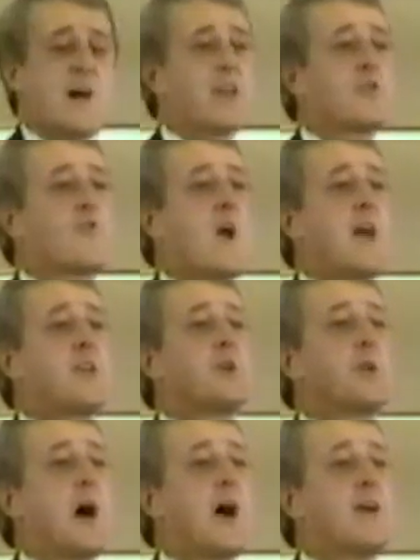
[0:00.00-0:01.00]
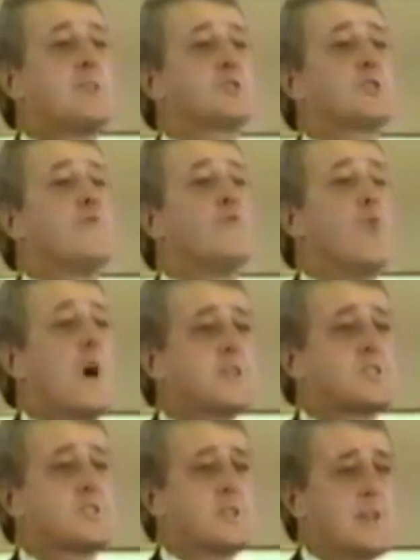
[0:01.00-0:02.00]
that grand alliance of
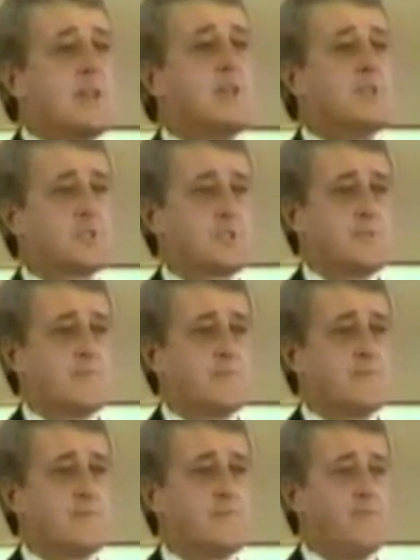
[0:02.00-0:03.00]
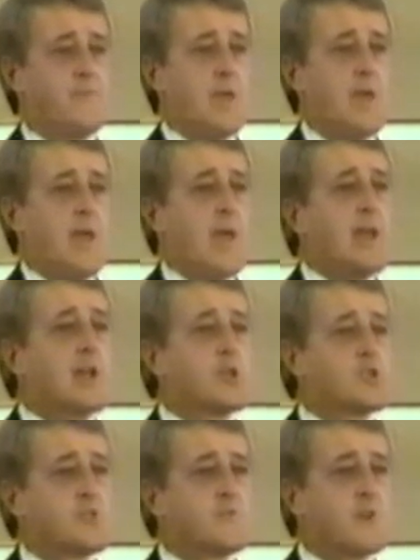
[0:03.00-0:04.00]
West and East
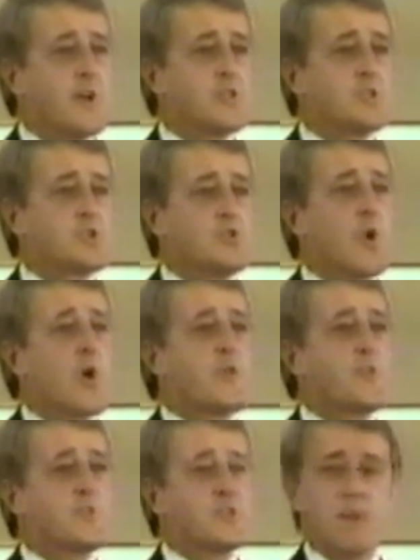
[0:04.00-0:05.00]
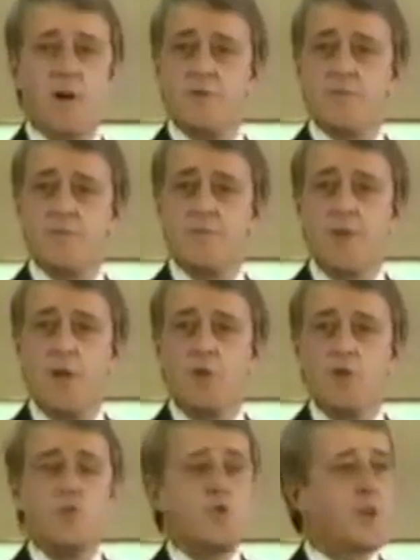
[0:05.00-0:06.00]
English and French, North and South,
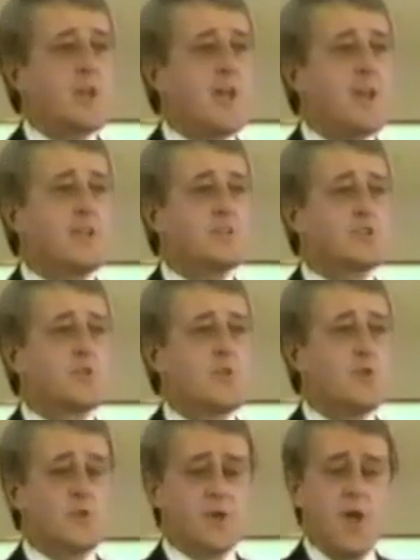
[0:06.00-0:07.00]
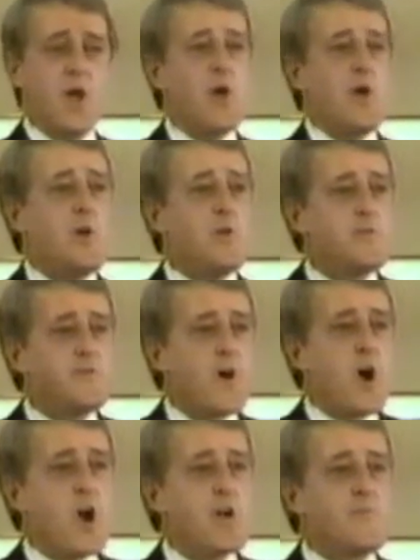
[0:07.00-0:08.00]
new Canadians and old,
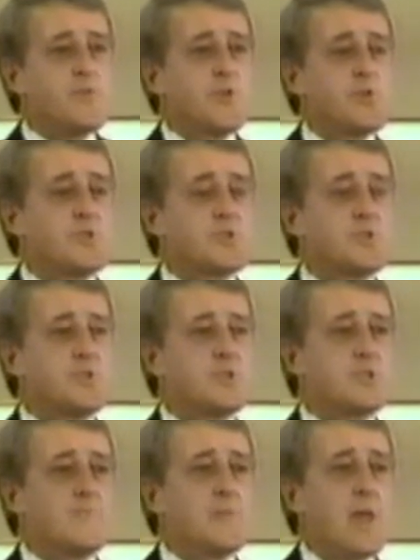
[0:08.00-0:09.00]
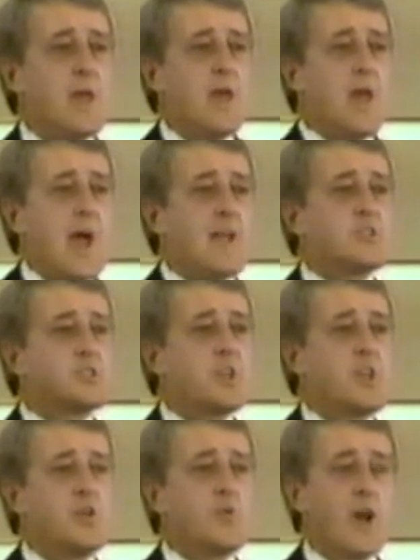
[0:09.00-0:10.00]
farm producers and
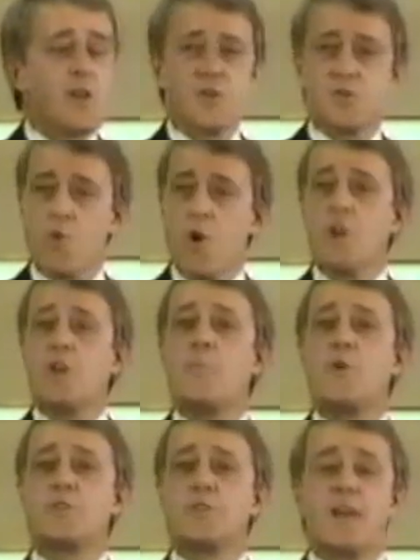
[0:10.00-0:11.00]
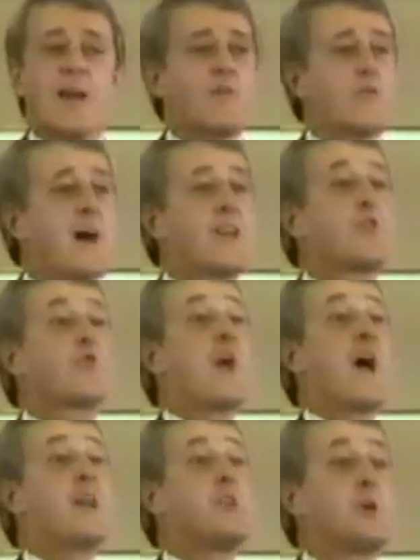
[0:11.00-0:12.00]
city dwellers. We're going to put together that
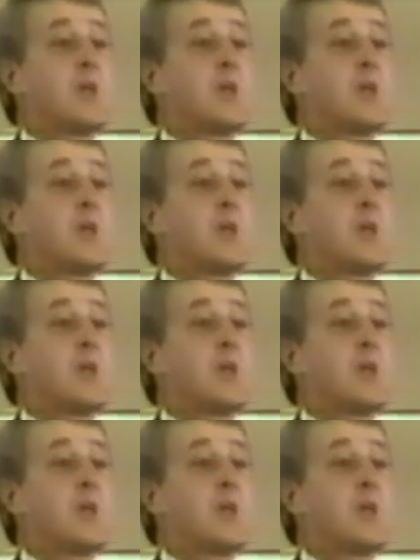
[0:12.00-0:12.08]
grand